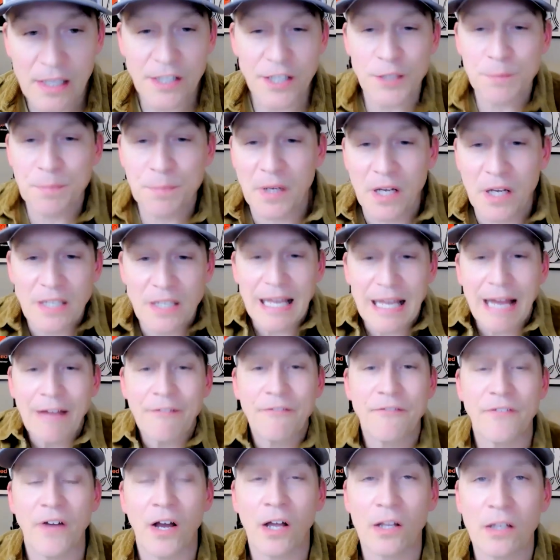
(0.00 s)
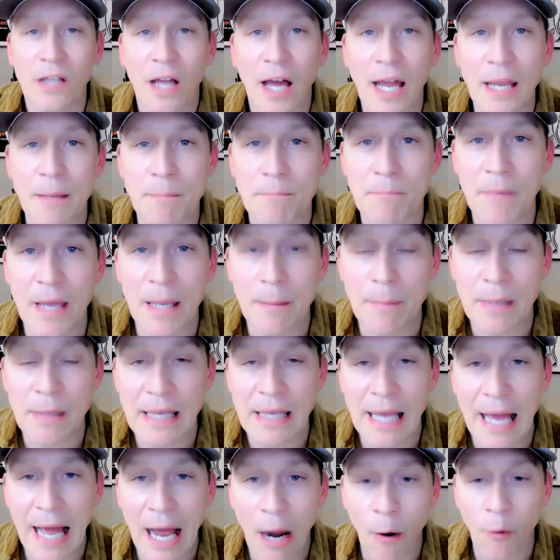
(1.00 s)
just because I felt like
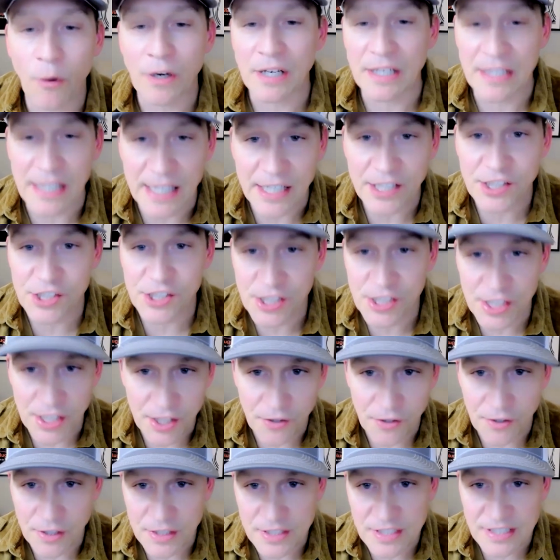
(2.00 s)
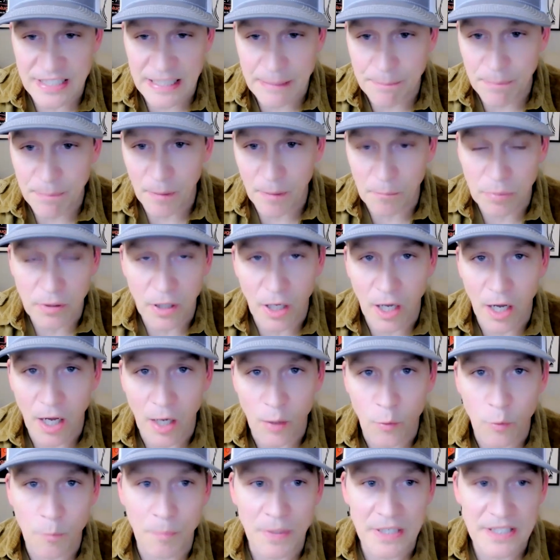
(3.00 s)
maybe our niche here at Sleep
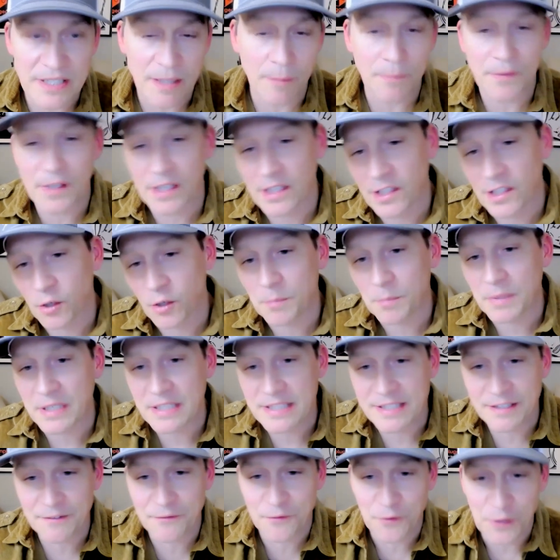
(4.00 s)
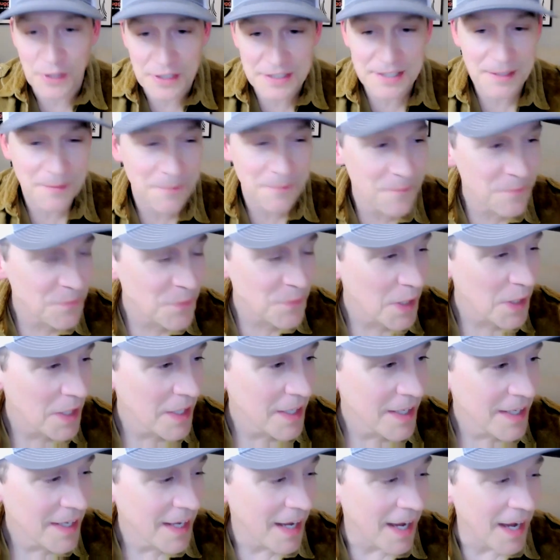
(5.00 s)
Unplugged would be something a little bit different.
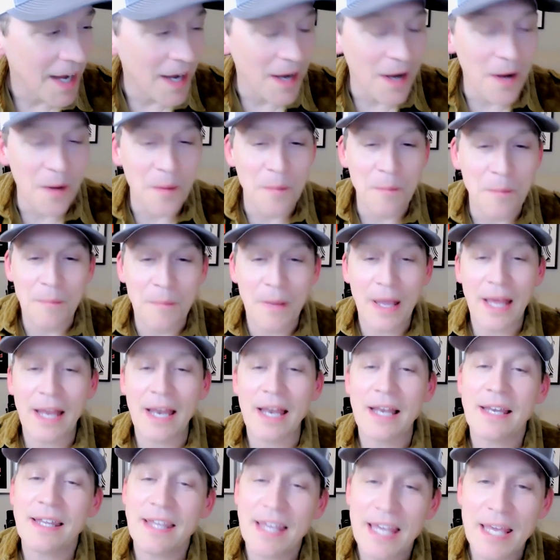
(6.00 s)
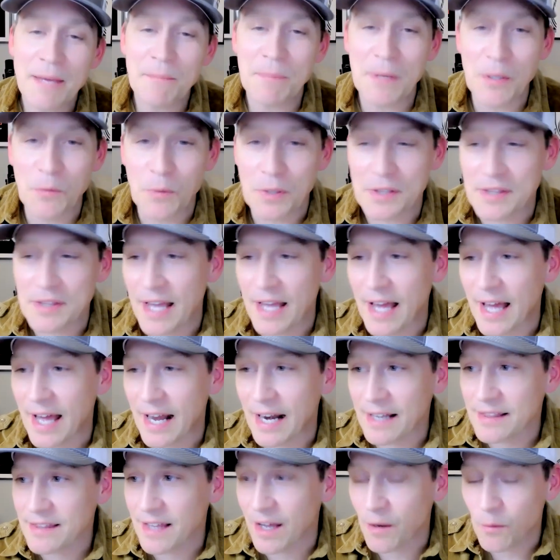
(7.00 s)
And in keeping with that,
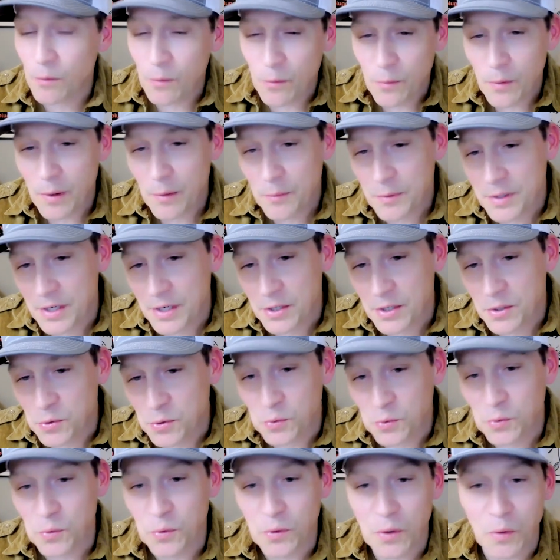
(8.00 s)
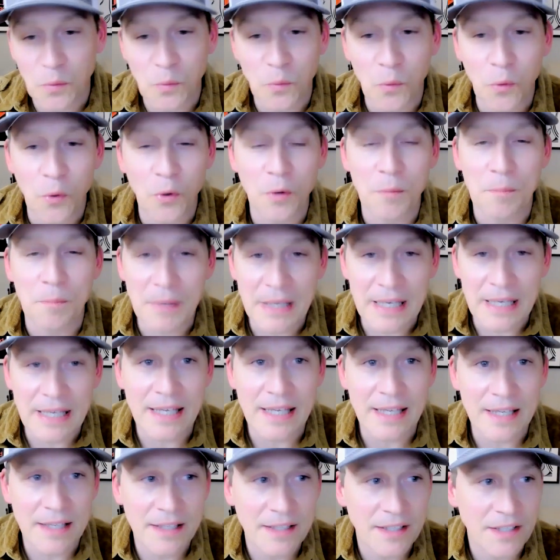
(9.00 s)
I thought, well, what would a cool award
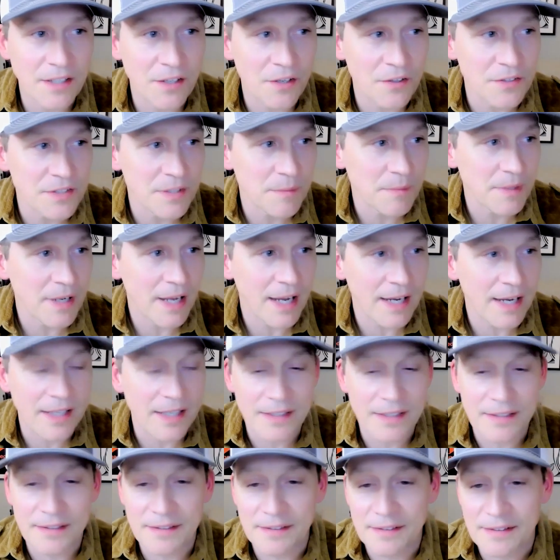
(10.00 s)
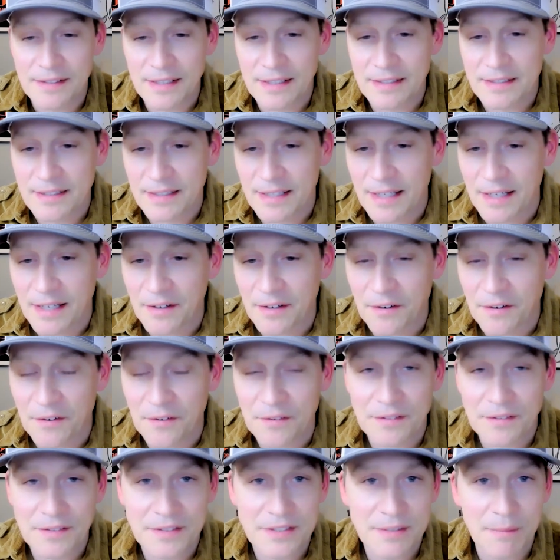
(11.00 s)
be? Something I could get
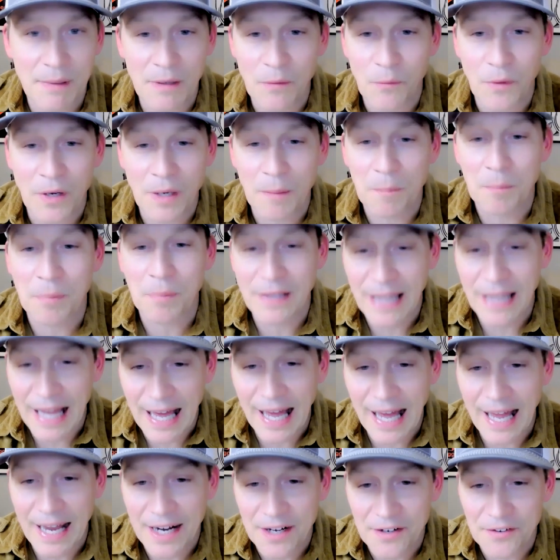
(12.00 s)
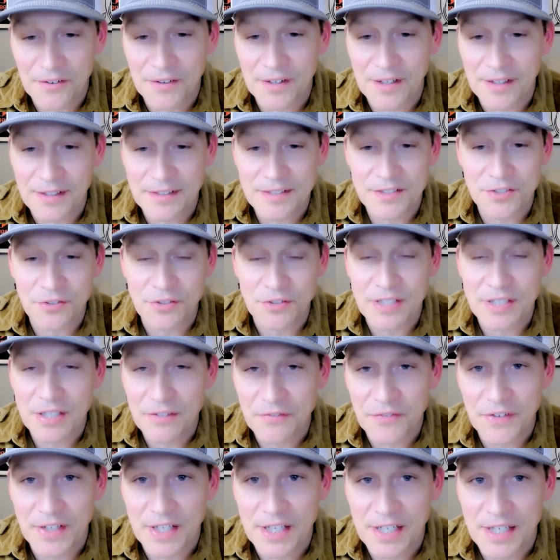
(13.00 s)
to, somebody want a plaque or a
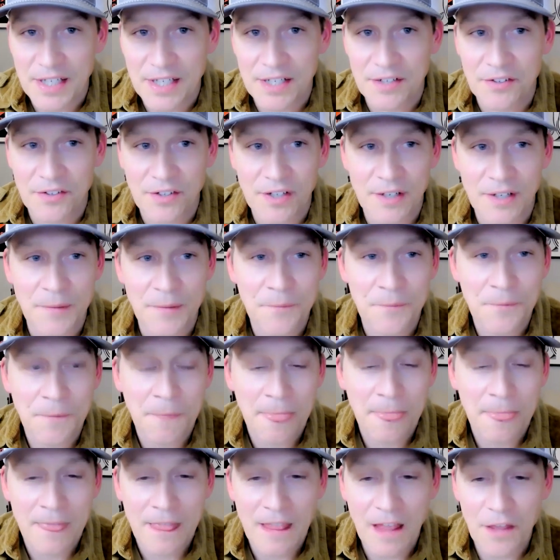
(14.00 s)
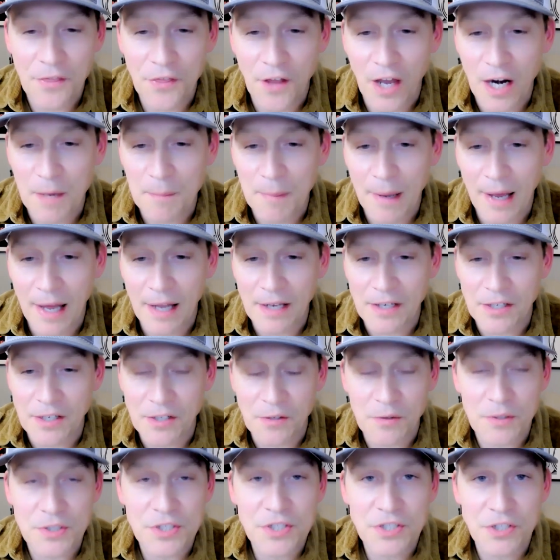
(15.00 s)
certificate, or I thought about,
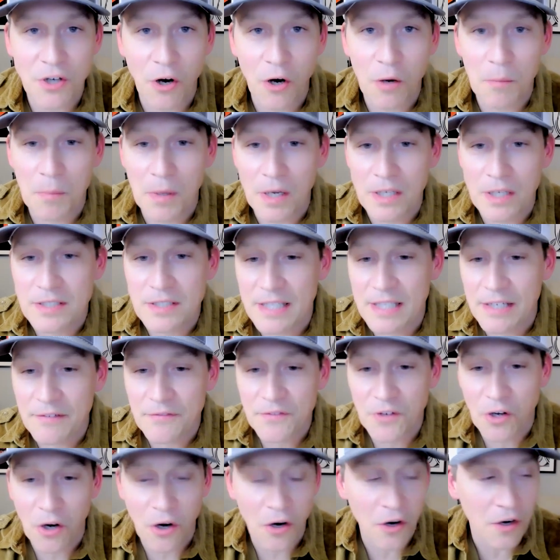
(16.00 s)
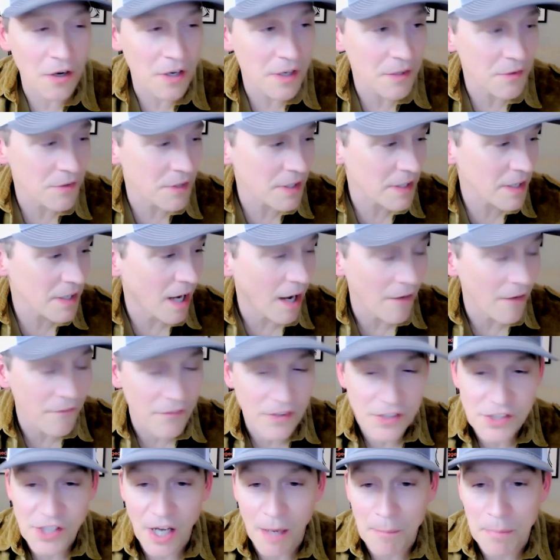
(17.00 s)
Starbucks gift card or a
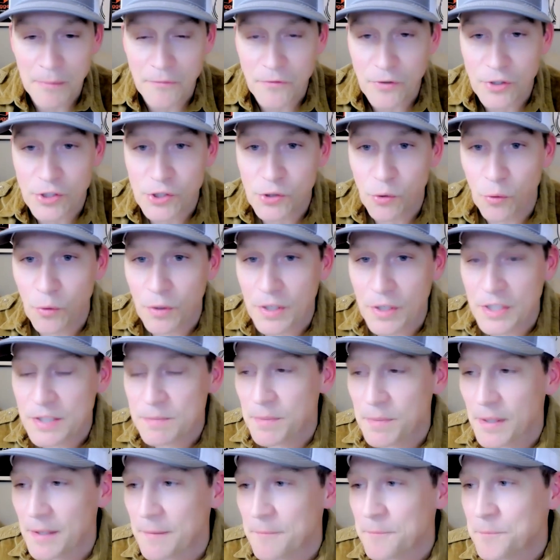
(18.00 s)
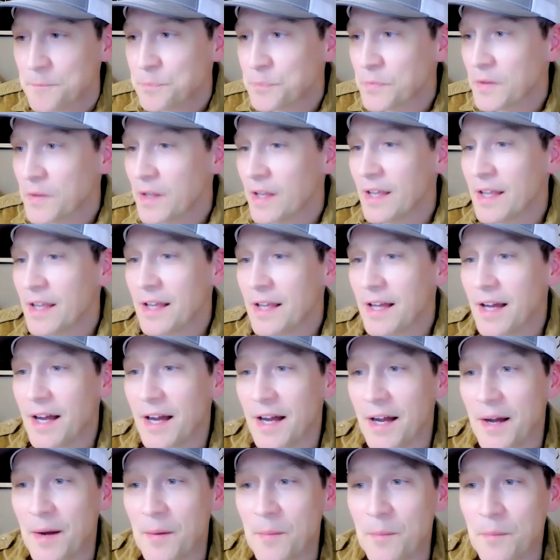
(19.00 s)
coffee shop of your choice. But
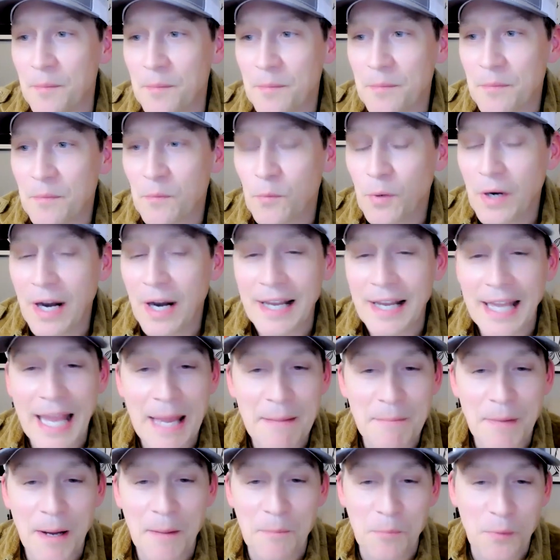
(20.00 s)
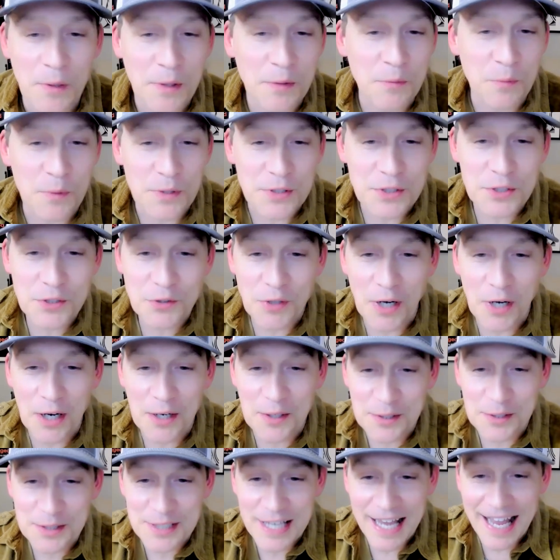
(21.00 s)
what I came up with was
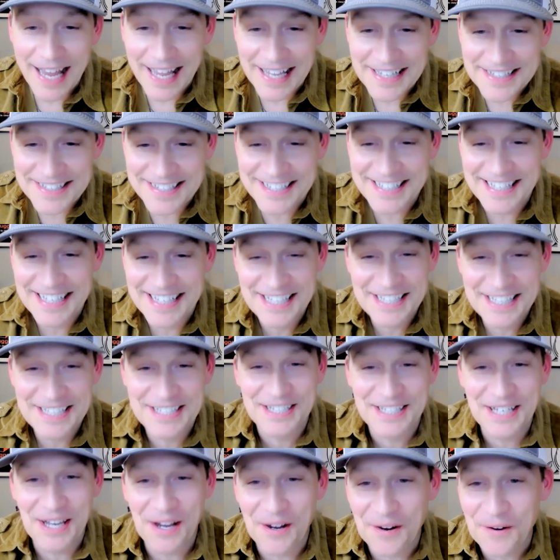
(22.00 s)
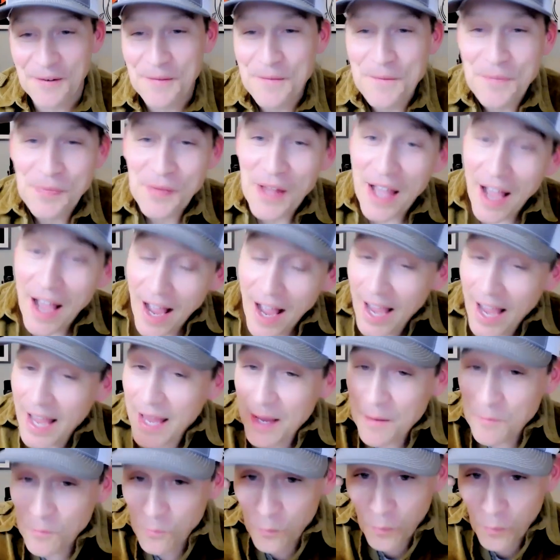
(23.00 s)
truckers hats. So I am